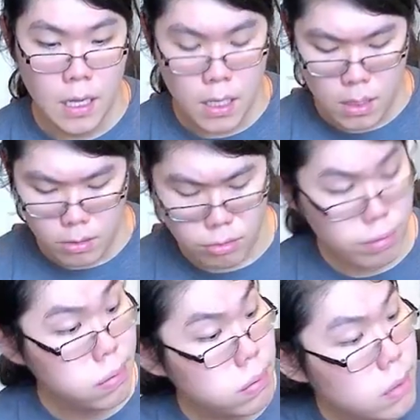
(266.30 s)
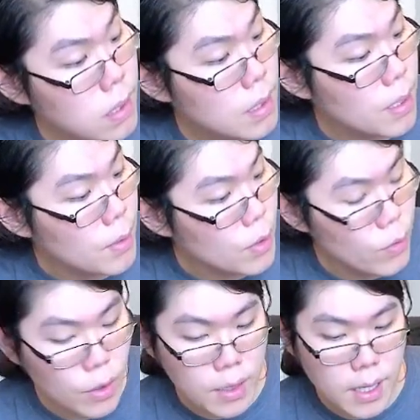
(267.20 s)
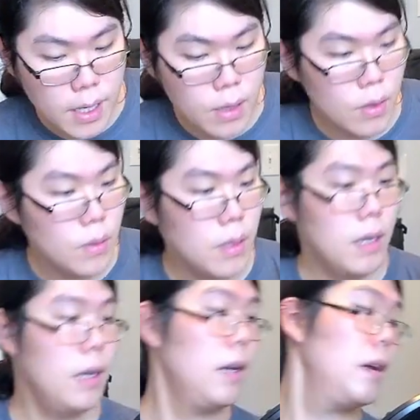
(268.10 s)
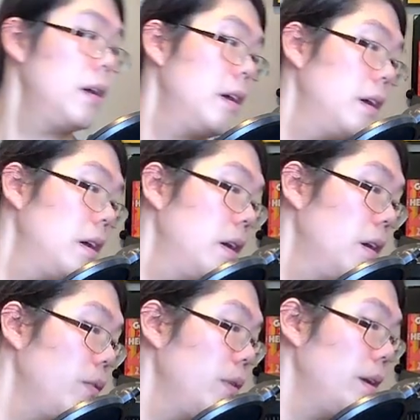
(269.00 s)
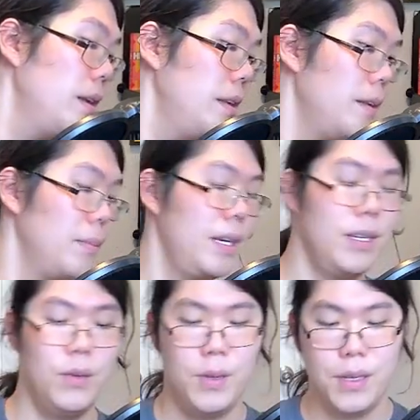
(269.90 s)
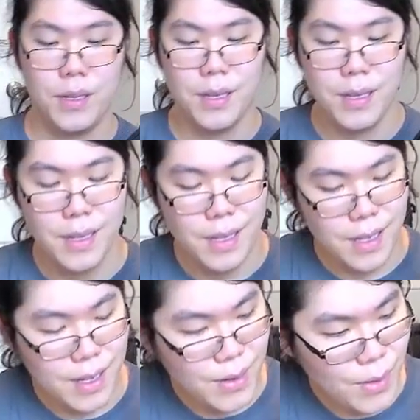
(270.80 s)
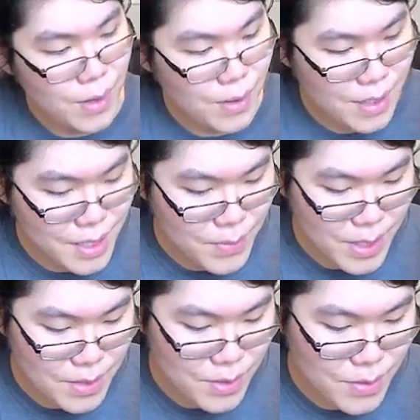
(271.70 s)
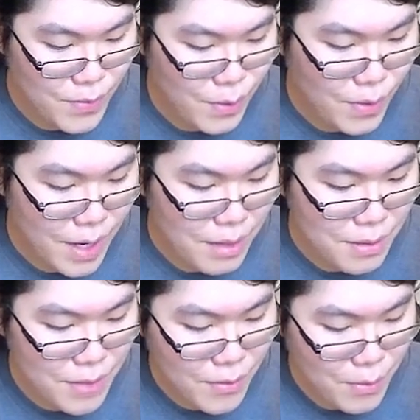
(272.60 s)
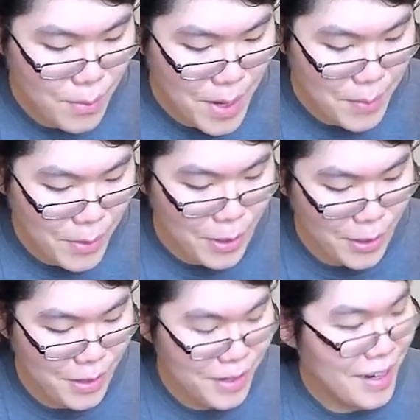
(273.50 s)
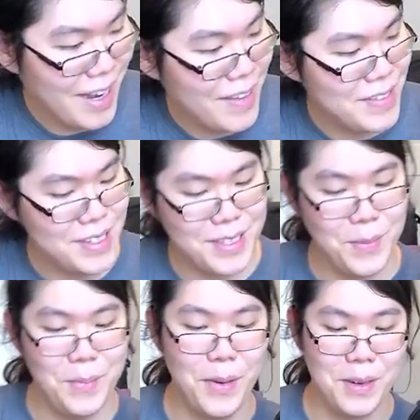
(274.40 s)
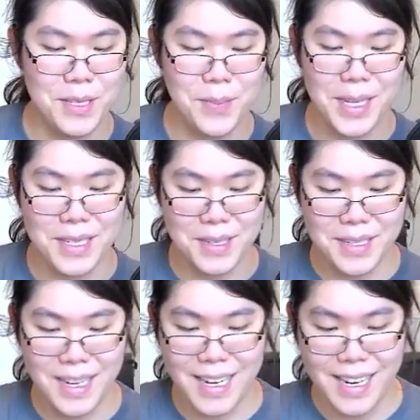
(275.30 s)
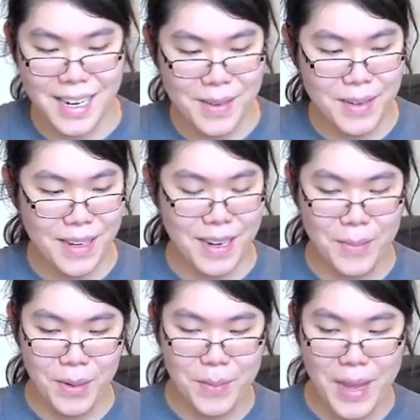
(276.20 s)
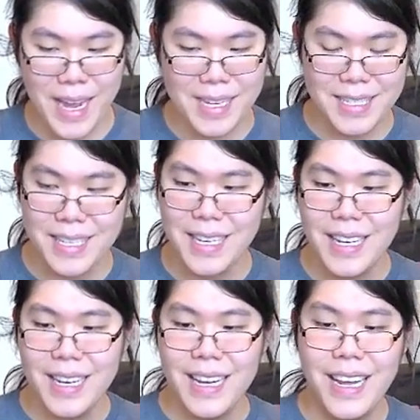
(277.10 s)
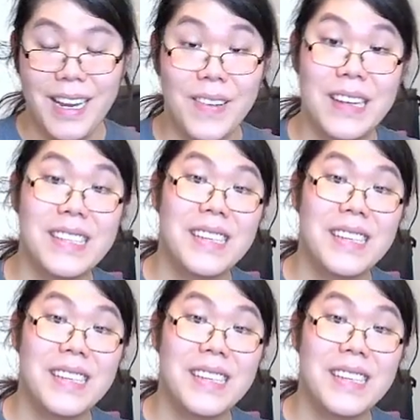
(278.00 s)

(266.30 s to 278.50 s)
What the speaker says: Whew, I'm a little worried now. What am I doing? And what are these spacers for? I don't even remember. I have just unmarked spacers that I gotta put in bags. Anyways,